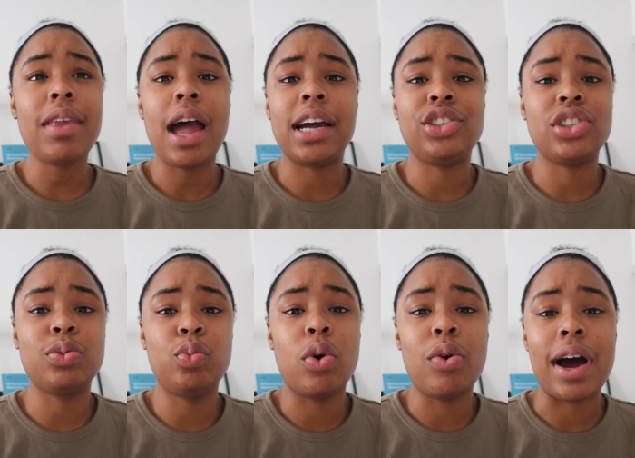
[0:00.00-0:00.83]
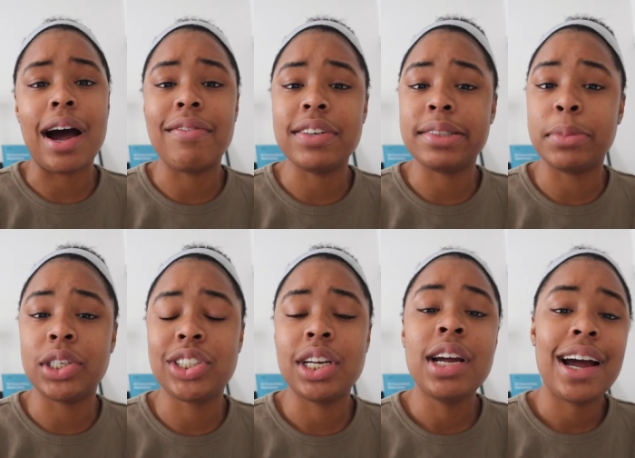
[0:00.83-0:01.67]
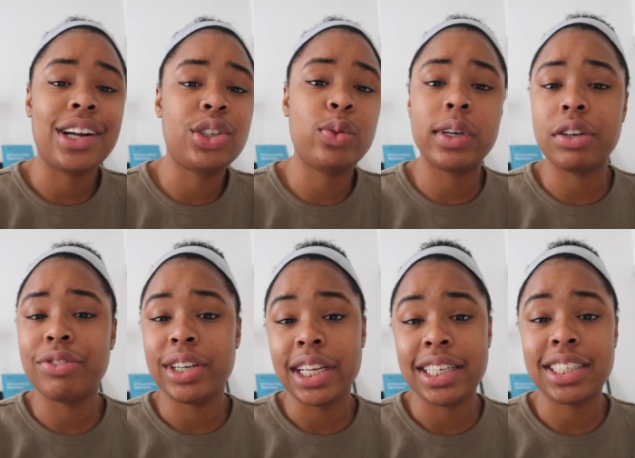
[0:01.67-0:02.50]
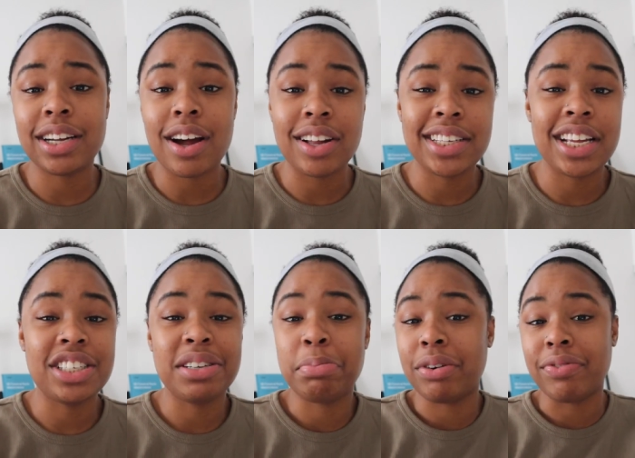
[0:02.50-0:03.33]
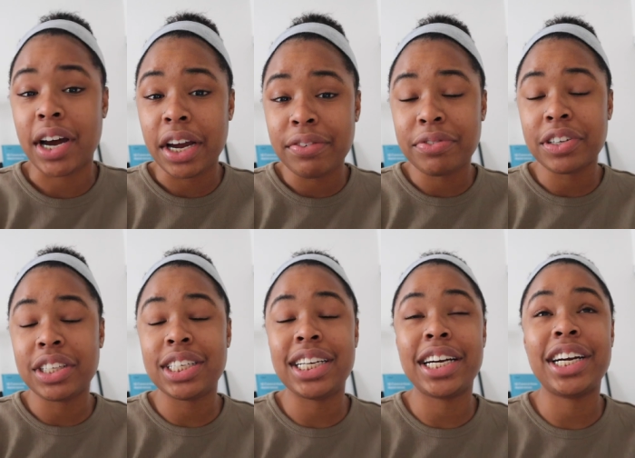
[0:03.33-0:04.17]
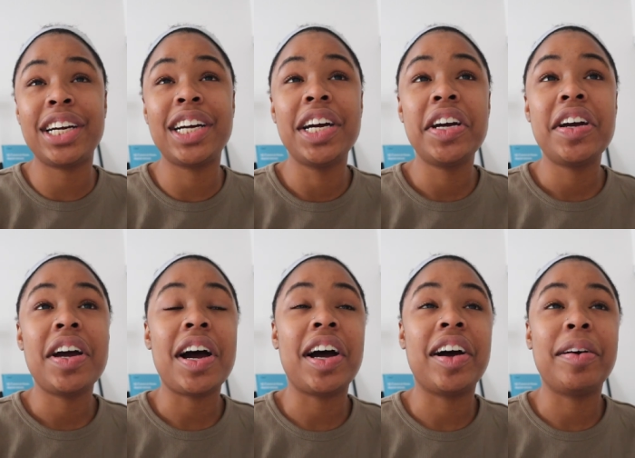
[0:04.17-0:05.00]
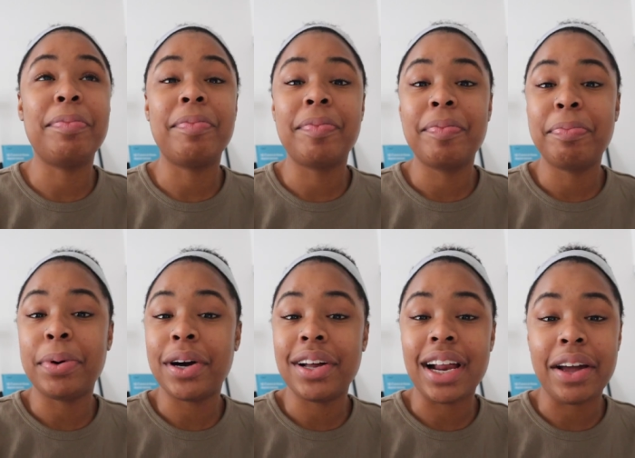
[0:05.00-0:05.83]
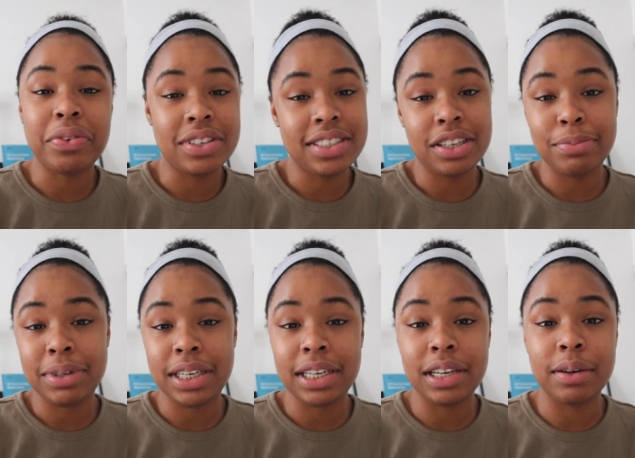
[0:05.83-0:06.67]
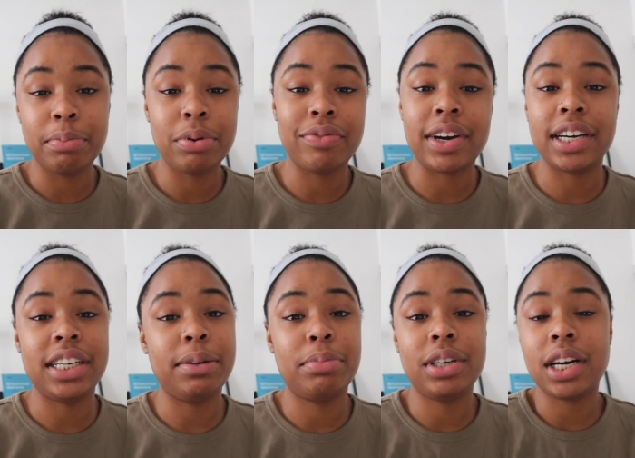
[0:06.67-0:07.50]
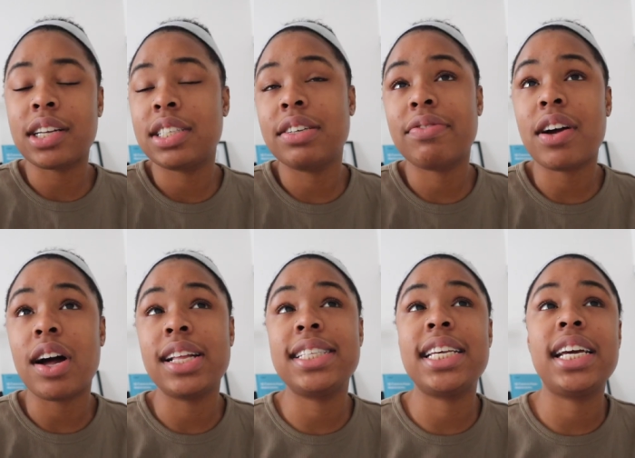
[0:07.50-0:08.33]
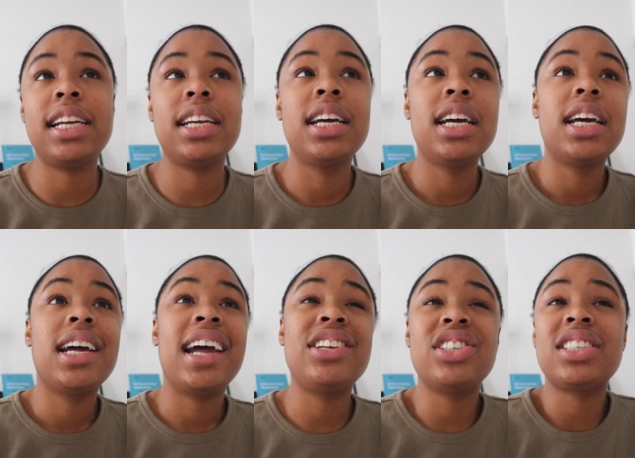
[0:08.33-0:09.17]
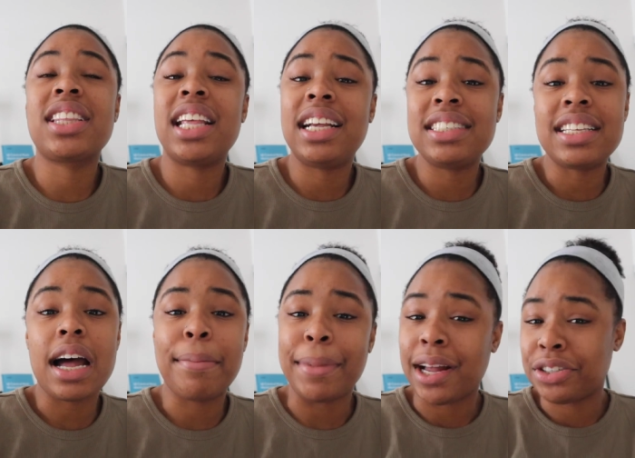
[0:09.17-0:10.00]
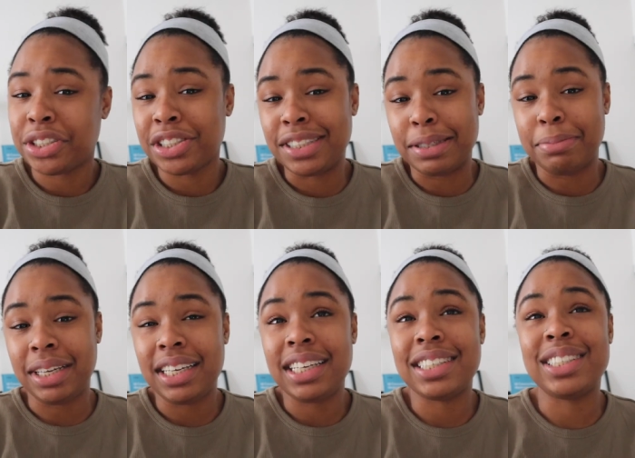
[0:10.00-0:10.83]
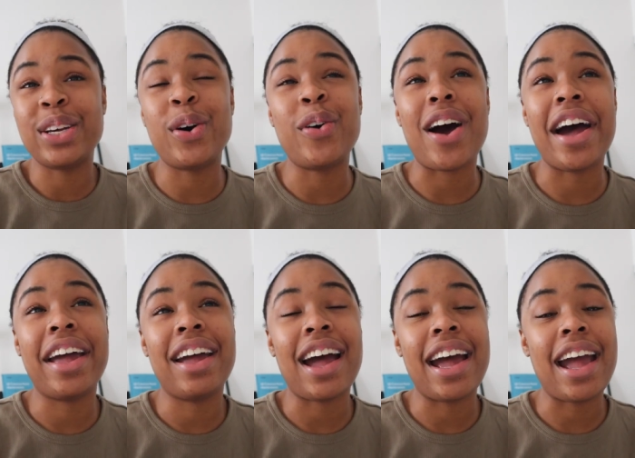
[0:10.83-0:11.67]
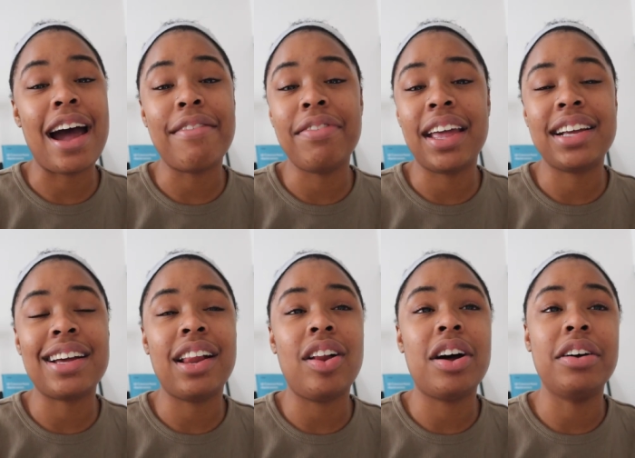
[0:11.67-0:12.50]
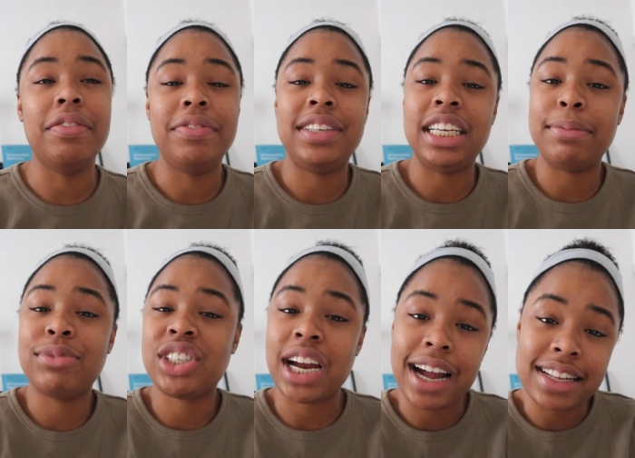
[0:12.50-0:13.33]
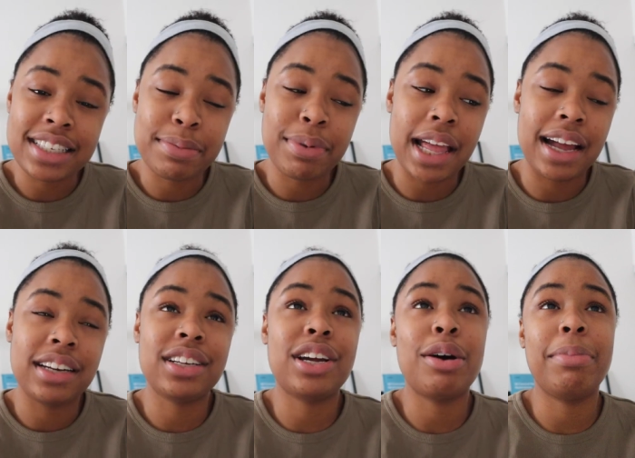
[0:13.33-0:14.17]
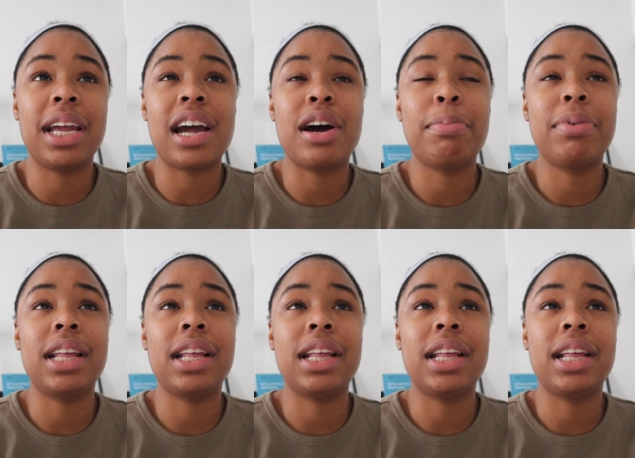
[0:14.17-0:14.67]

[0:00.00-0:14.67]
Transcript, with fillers: I just won't have as much actuarial related content to provide for the year. Um, but I will still be providing productive content and just things that matter to me. So I, I have like a lot of deep chats planned coming up.